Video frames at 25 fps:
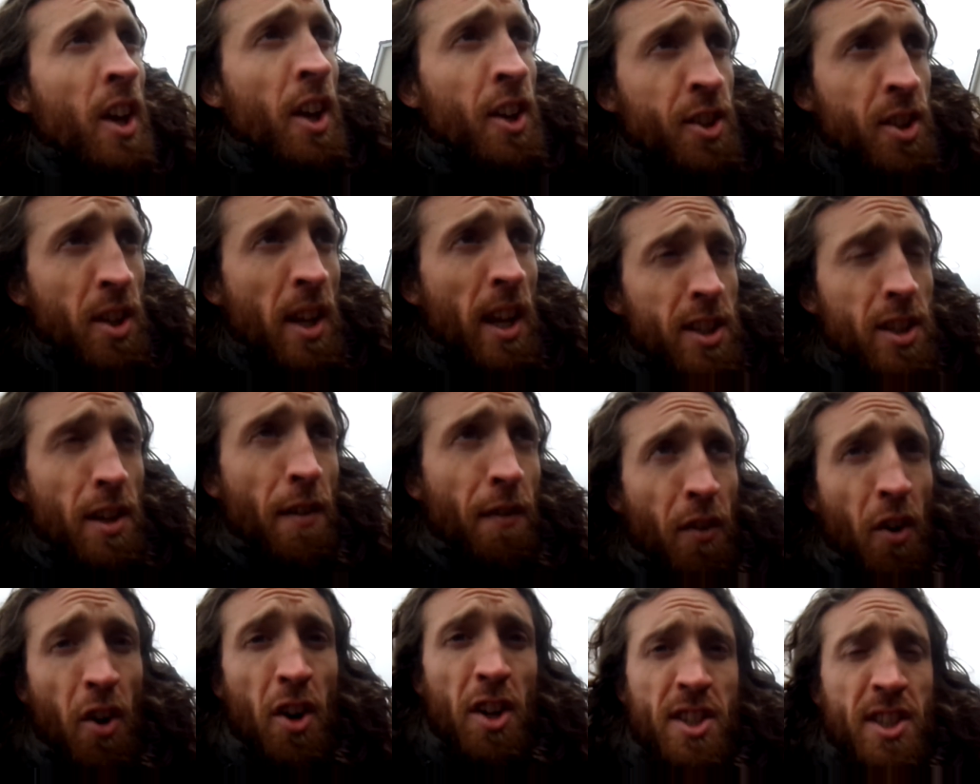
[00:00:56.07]
So that's the
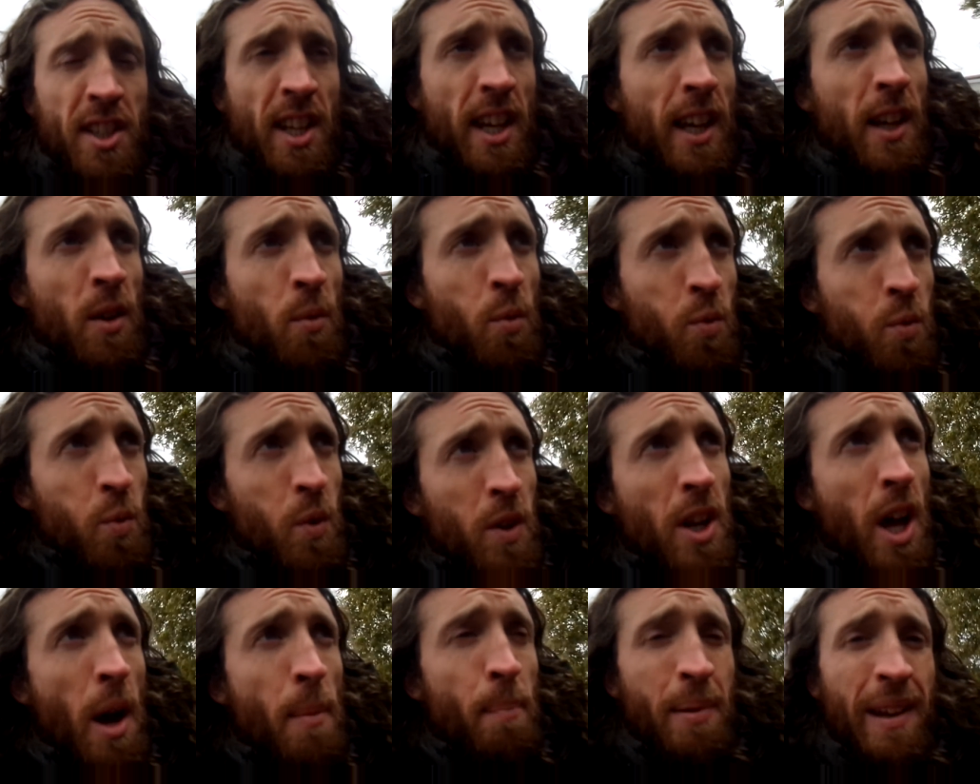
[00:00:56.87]
first thing.
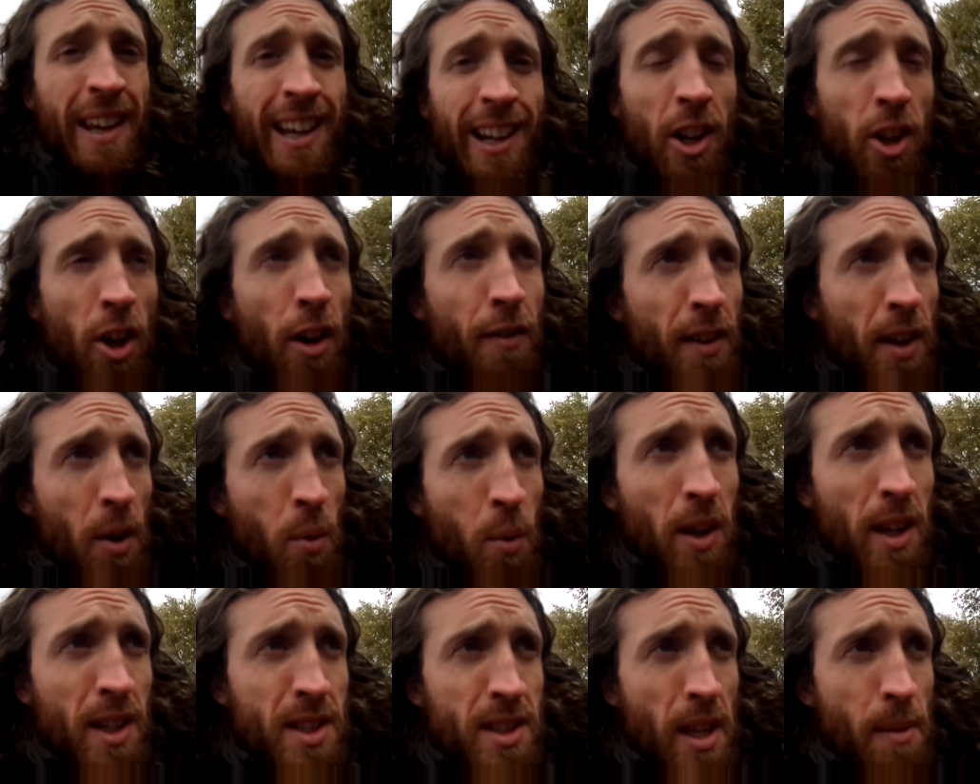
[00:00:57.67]
We're not being loving
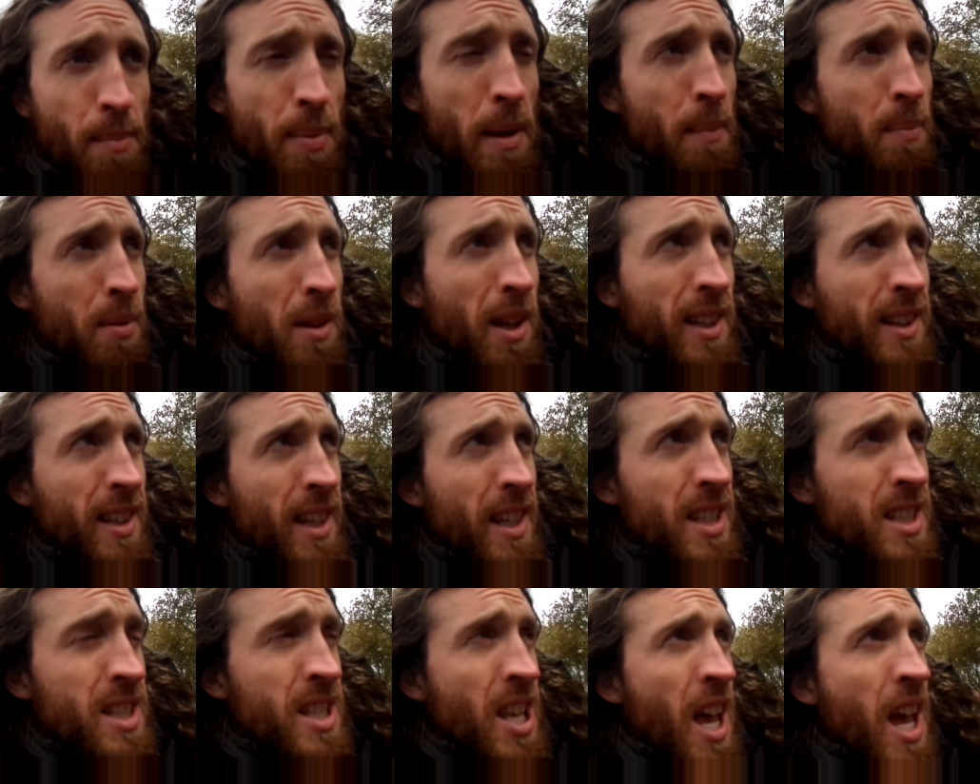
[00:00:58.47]
when I see people like
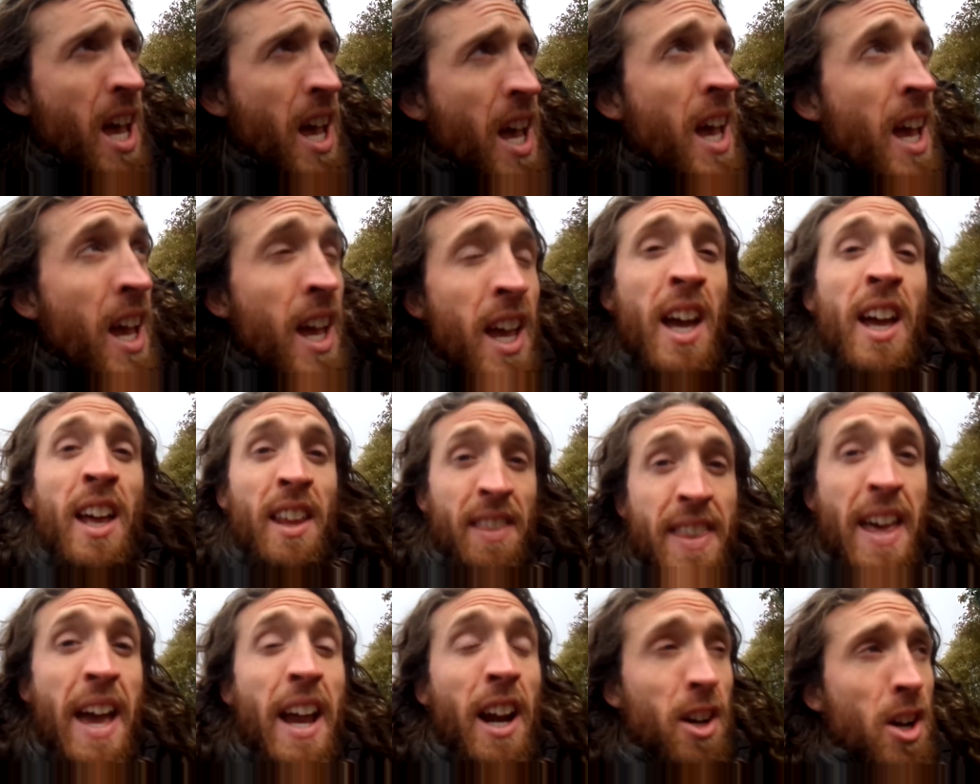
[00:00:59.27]
this.
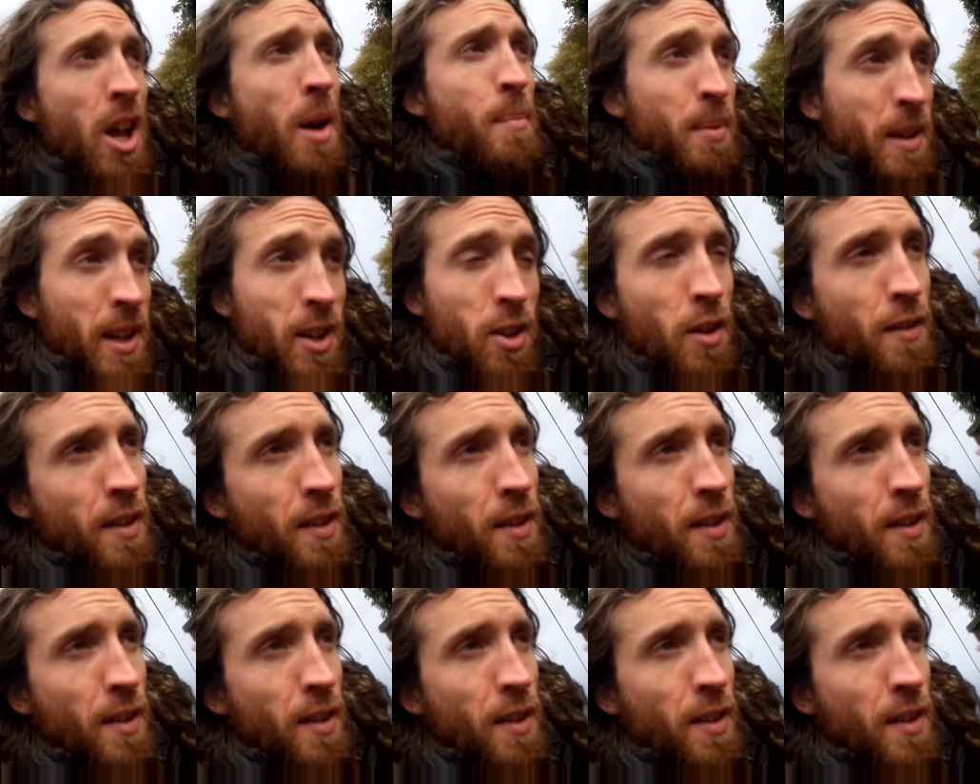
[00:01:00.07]
They are not being